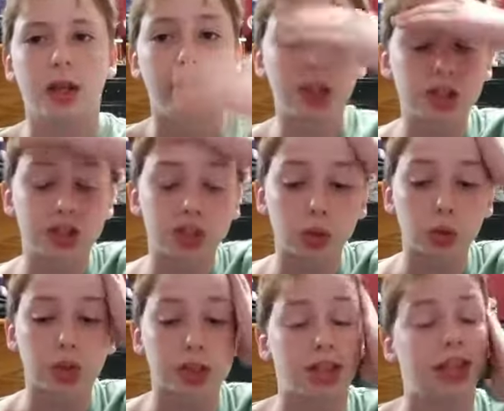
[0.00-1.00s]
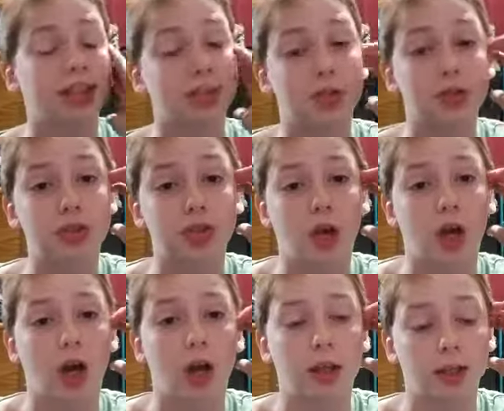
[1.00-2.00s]
his suit is
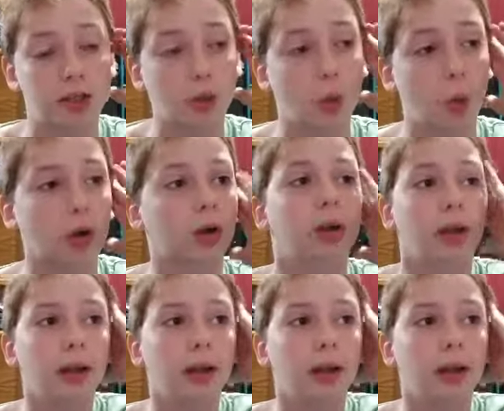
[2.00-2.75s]
uh, his core,